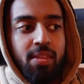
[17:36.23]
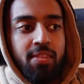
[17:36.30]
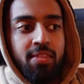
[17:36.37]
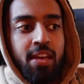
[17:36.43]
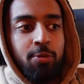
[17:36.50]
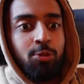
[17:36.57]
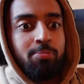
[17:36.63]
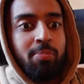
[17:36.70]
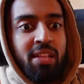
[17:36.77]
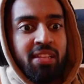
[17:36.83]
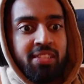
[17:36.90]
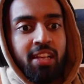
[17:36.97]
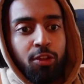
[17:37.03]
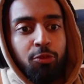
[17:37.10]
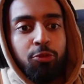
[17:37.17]
that it was
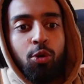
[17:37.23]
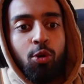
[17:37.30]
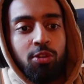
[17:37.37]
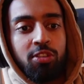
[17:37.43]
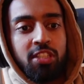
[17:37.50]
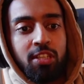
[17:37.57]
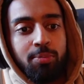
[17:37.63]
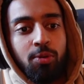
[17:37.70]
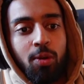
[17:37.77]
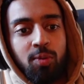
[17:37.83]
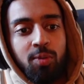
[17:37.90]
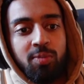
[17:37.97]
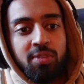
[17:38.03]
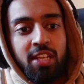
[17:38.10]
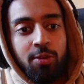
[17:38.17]
mental health causing the
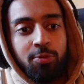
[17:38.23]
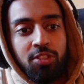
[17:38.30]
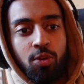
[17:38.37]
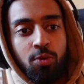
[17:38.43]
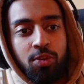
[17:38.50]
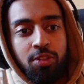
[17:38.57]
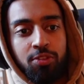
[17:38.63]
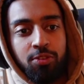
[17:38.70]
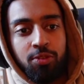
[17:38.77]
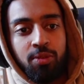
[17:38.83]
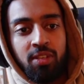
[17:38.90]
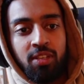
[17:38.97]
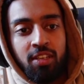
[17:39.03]
problems that I was going through.